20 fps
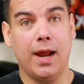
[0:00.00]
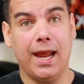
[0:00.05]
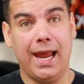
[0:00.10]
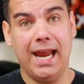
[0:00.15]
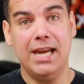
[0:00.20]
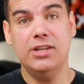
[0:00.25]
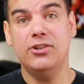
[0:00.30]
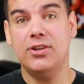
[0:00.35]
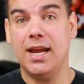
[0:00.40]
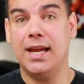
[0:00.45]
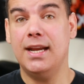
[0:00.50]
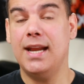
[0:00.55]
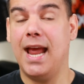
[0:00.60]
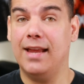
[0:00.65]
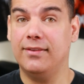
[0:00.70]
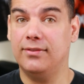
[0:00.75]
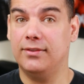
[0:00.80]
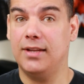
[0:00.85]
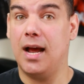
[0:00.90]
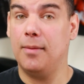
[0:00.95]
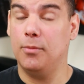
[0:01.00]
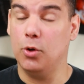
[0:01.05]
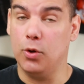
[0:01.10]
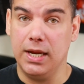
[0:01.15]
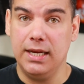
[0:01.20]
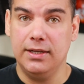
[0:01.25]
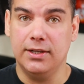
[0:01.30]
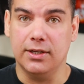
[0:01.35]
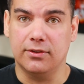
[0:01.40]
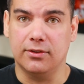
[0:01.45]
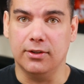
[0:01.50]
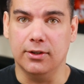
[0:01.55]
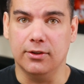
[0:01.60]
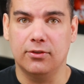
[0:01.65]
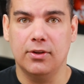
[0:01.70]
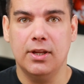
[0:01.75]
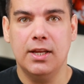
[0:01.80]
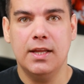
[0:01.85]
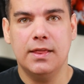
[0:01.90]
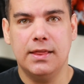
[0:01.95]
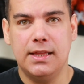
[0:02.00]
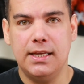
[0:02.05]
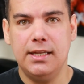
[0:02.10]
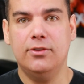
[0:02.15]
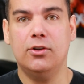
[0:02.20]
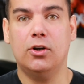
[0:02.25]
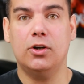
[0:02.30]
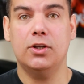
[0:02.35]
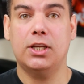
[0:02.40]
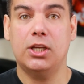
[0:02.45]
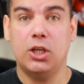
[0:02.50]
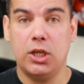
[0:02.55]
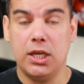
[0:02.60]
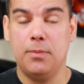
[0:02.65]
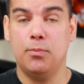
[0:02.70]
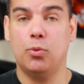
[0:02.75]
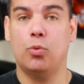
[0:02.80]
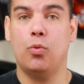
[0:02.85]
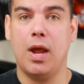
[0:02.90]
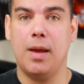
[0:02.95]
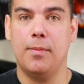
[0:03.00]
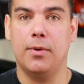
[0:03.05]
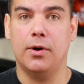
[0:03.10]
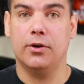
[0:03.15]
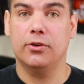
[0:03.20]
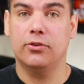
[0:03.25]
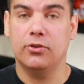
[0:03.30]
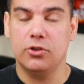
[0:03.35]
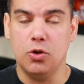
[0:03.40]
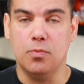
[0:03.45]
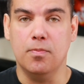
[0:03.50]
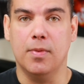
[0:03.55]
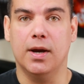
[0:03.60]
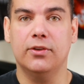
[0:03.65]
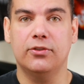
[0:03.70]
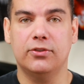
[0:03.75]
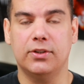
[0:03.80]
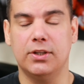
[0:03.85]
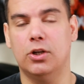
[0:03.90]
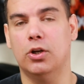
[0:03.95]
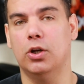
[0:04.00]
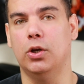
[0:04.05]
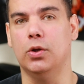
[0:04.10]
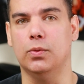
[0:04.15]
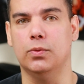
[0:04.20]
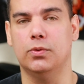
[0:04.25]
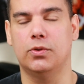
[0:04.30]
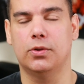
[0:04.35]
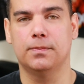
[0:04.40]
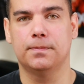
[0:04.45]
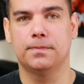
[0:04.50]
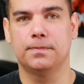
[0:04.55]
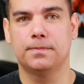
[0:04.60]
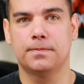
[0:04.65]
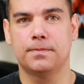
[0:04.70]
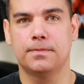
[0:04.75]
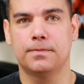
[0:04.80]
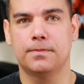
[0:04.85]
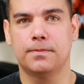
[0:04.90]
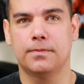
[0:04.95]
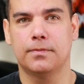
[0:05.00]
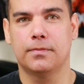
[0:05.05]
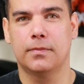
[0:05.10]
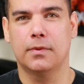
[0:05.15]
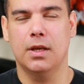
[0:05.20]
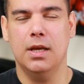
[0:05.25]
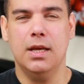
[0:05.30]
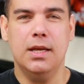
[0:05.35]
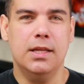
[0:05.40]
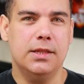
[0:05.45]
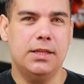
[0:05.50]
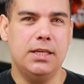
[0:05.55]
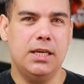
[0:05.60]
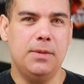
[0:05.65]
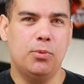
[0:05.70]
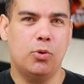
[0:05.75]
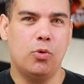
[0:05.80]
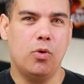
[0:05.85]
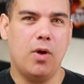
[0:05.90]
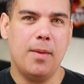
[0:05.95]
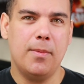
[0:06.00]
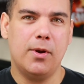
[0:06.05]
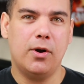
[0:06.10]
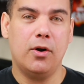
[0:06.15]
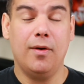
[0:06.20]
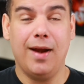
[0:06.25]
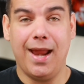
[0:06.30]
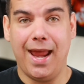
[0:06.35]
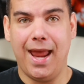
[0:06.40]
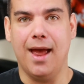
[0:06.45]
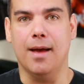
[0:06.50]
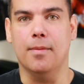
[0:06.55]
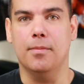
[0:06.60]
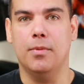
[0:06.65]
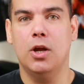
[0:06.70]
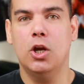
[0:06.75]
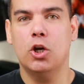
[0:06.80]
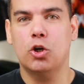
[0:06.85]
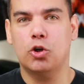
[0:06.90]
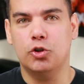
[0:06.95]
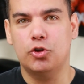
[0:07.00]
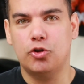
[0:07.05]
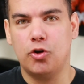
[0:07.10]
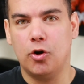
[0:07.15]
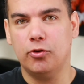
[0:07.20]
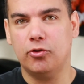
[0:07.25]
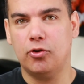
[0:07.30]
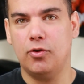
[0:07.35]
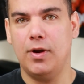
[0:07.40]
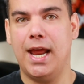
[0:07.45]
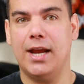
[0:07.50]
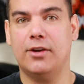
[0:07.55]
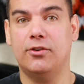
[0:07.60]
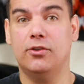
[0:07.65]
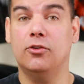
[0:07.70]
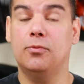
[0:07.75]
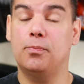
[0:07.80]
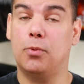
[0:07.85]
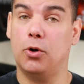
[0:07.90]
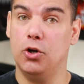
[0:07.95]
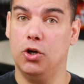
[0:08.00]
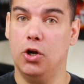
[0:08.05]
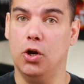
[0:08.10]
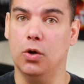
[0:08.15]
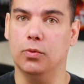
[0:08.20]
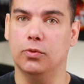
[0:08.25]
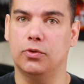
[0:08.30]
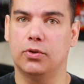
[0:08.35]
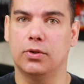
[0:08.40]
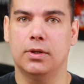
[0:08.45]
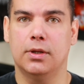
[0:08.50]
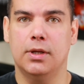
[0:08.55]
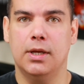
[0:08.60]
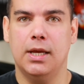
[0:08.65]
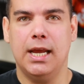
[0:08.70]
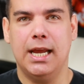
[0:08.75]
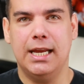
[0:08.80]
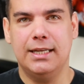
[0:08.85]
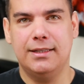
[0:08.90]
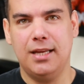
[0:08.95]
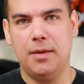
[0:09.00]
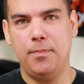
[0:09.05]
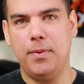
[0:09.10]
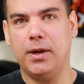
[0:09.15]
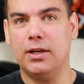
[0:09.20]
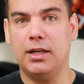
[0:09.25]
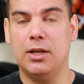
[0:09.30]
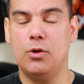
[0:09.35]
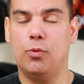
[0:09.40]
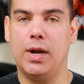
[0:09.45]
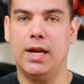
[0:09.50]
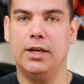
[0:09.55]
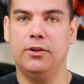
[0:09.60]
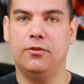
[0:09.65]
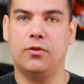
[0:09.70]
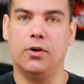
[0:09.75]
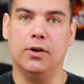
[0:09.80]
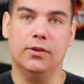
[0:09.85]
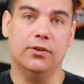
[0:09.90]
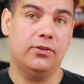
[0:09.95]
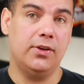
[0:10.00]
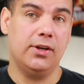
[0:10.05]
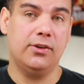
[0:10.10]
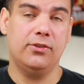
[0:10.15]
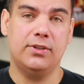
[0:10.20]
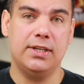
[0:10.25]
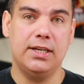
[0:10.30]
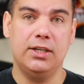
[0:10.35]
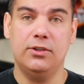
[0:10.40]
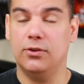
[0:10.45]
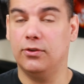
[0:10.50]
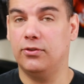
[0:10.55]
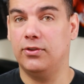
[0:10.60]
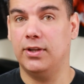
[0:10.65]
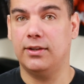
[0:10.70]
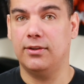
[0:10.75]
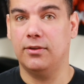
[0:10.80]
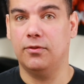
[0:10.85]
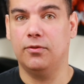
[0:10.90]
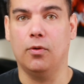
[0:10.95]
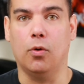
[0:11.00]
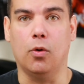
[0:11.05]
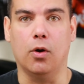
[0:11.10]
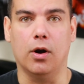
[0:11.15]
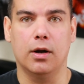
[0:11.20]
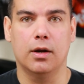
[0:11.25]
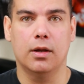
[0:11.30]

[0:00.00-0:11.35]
HNSW indexes, these are the key parameters you must include. The parameter M controls connections per node. It typically ranges from 16 to 64.